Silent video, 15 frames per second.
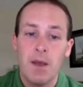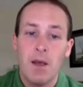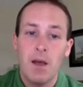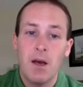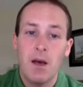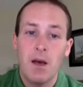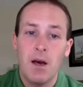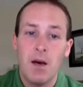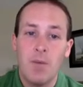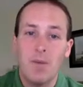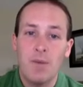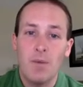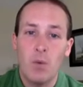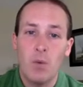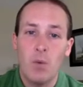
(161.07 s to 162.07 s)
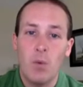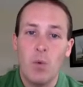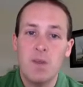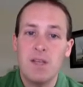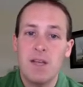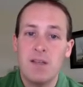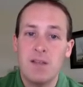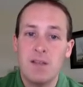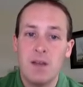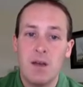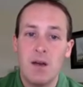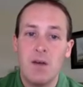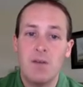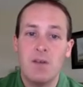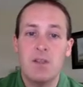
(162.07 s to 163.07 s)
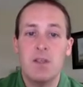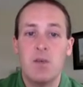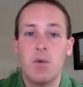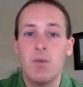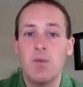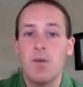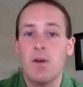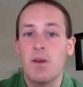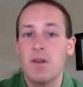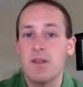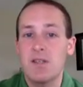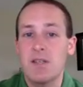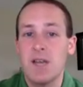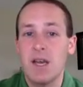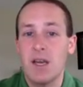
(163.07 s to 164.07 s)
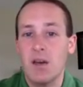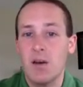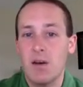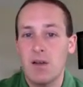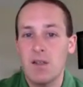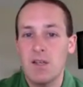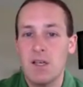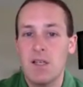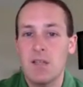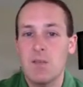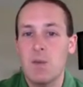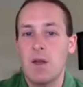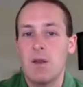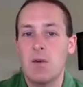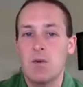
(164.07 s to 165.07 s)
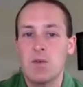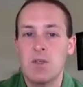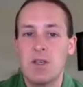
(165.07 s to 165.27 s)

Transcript: Once that's done, obviously we move on to secondary assessment, and there's